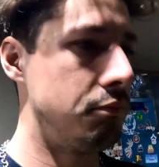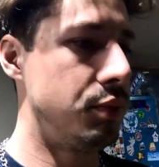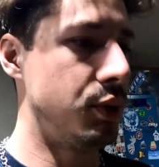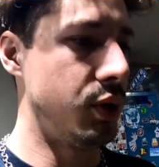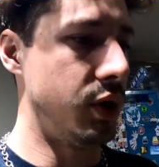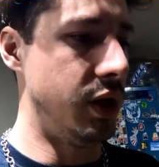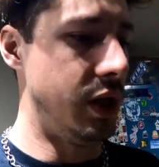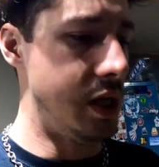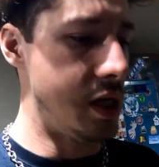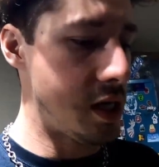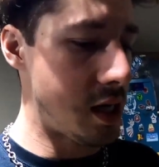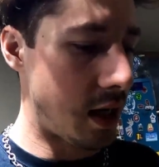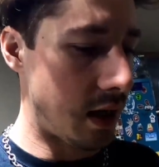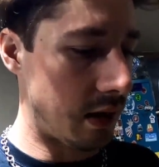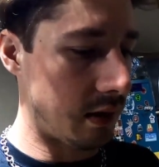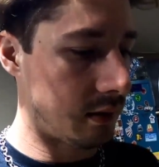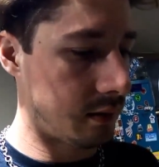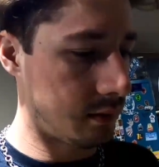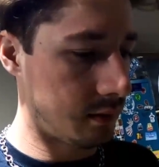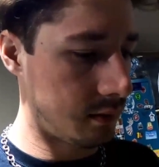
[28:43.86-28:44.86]
But
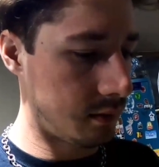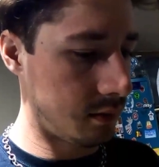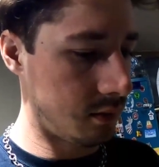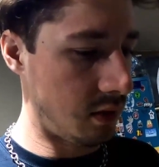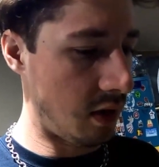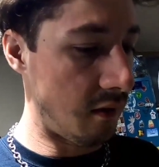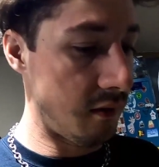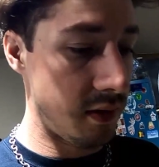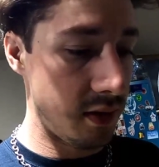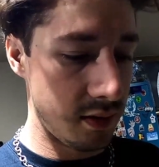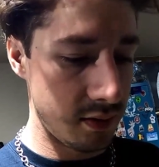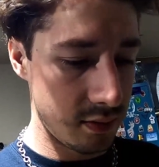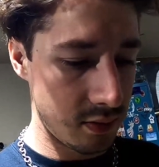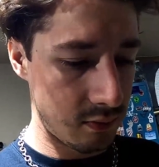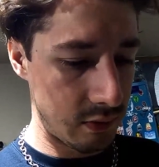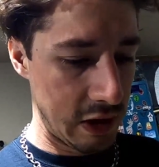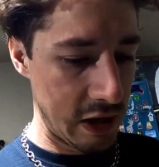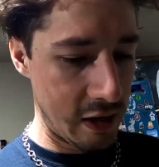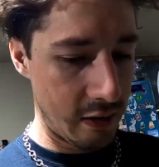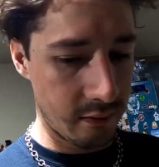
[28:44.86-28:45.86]
yeah, everything
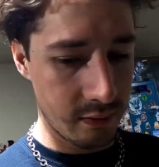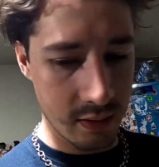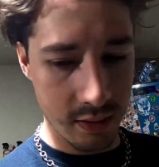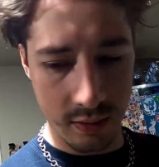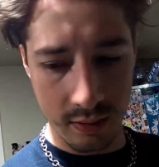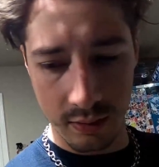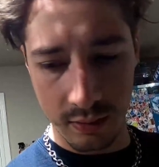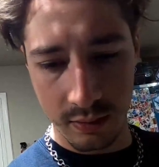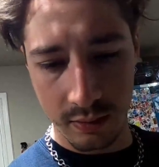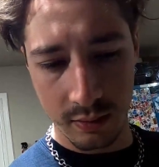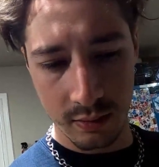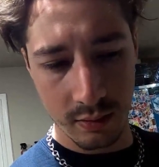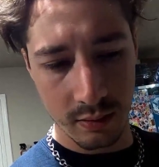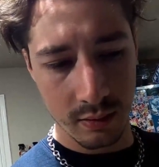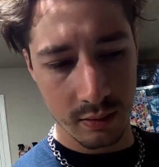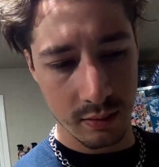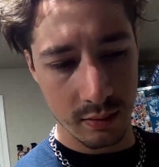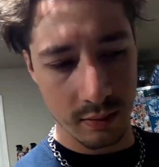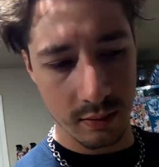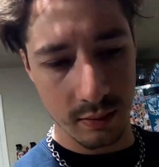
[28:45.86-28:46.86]
survived.
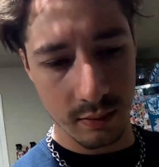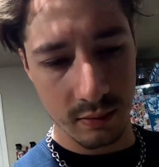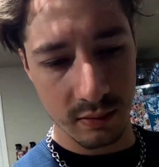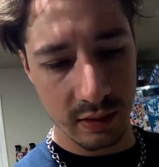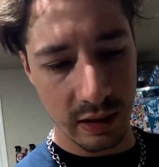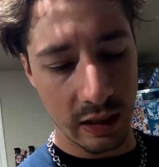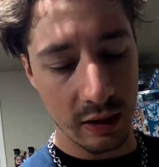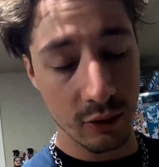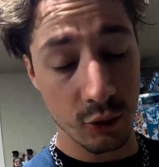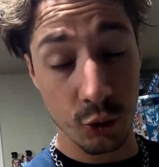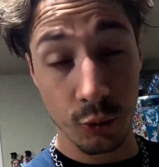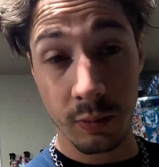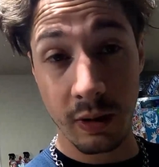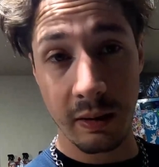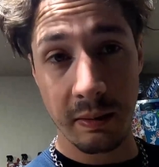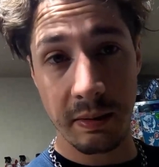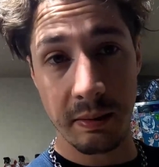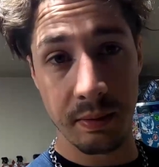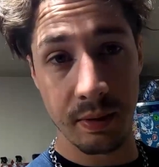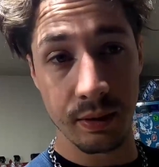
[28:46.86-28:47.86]
Super
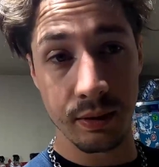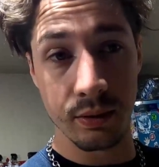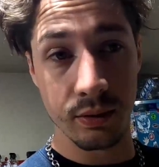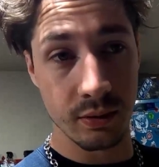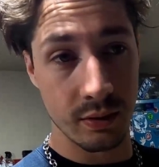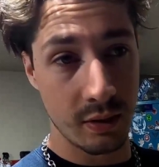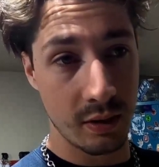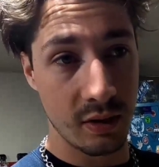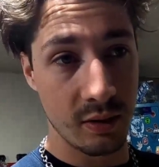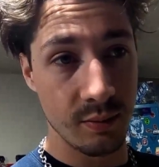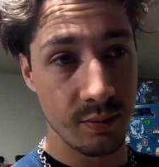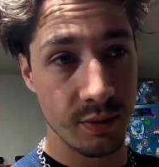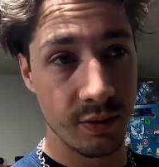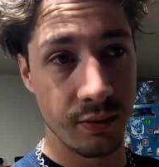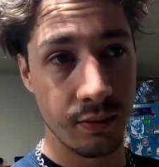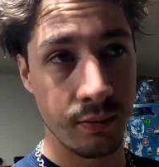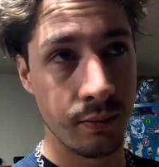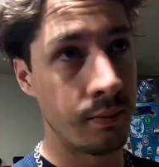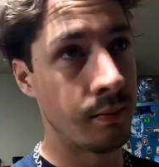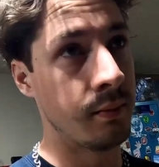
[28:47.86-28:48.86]
happy about those
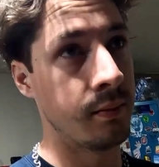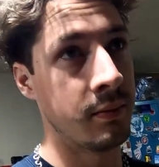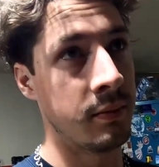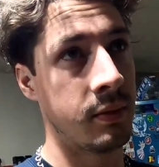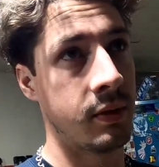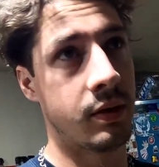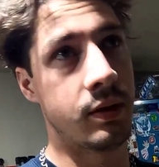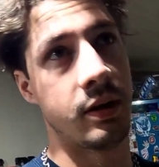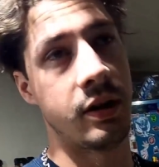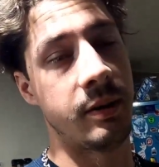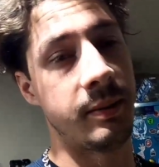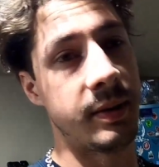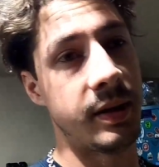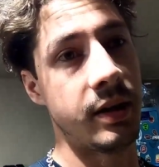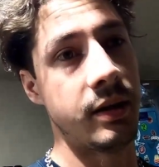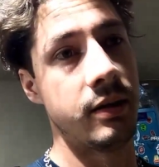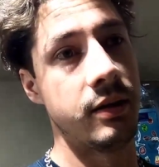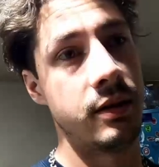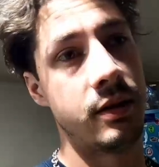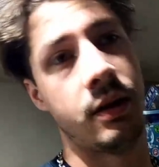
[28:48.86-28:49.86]
tubs. Helped
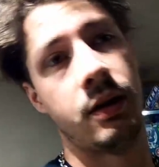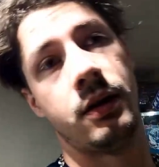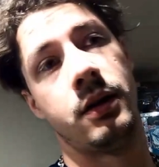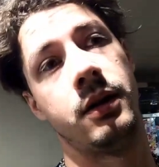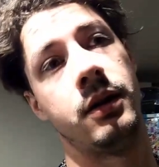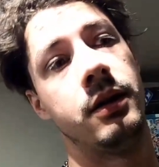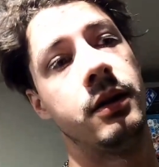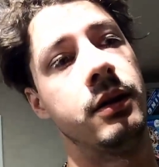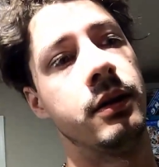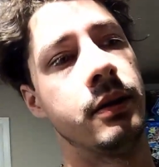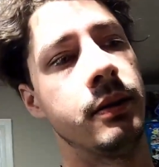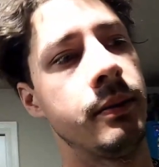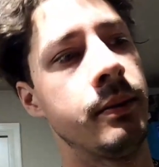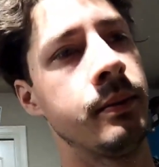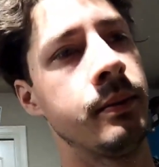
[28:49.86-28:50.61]
out a ton.